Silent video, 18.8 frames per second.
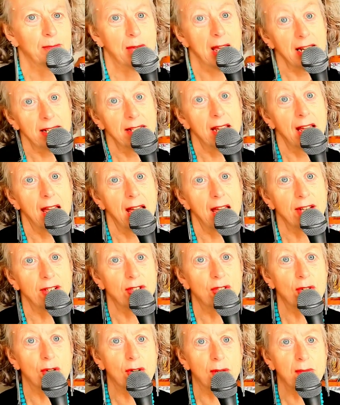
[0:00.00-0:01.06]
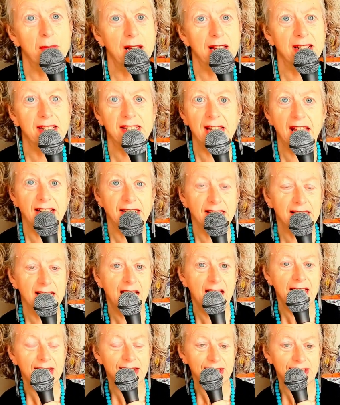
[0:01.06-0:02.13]
But I took my
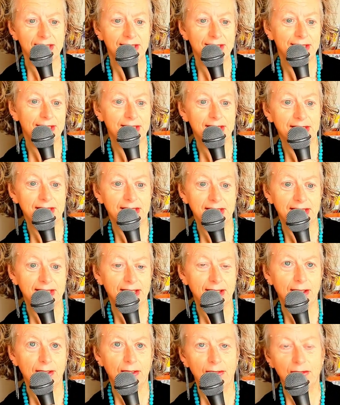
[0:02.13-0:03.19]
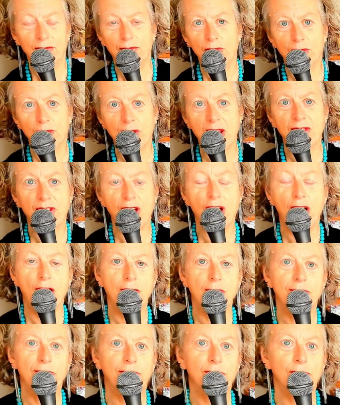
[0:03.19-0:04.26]
sunglasses, forever
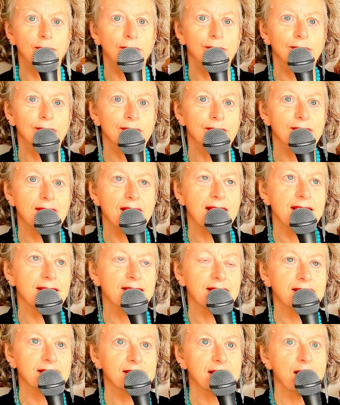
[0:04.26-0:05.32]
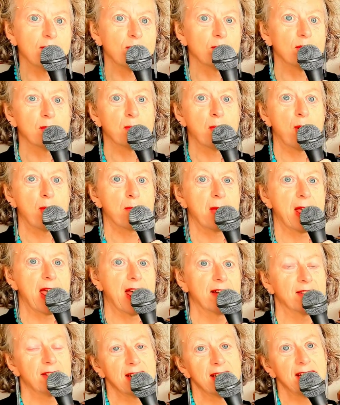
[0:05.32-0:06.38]
hopeful that the sun would pop
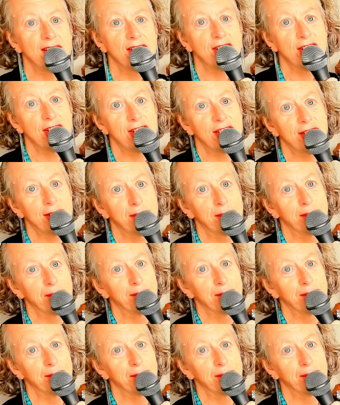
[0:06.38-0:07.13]
out, and it did.